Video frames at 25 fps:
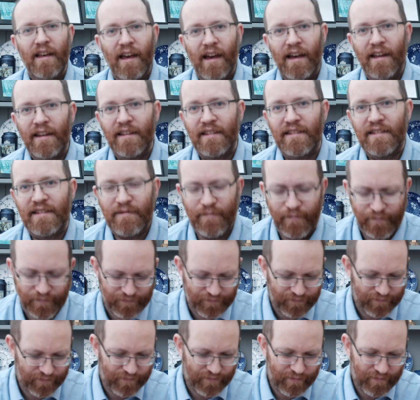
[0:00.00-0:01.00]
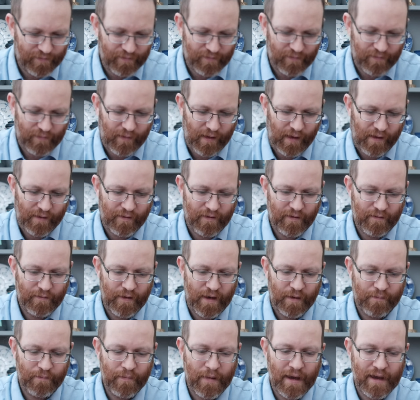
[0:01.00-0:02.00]
and it's
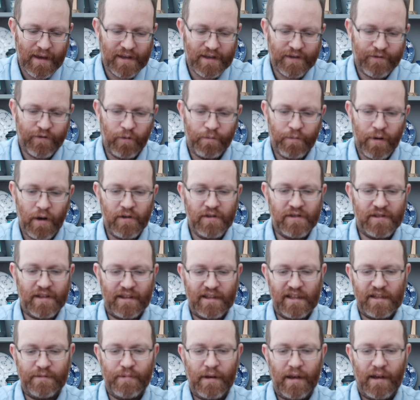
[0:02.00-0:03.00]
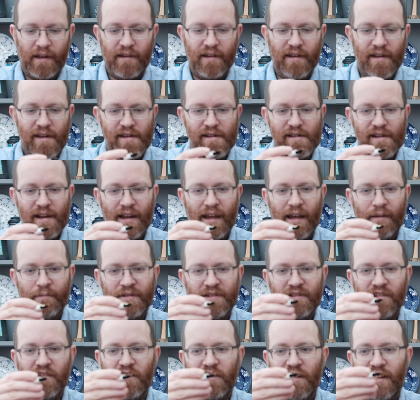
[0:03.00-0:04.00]
it makes for posting this pen
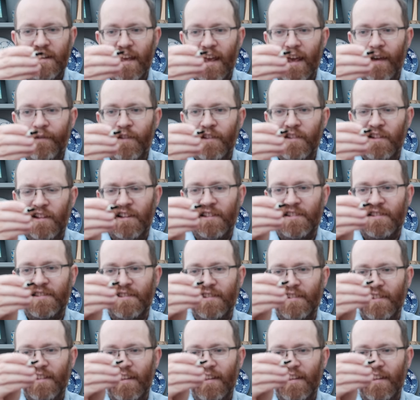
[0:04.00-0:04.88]
absolutely effortless.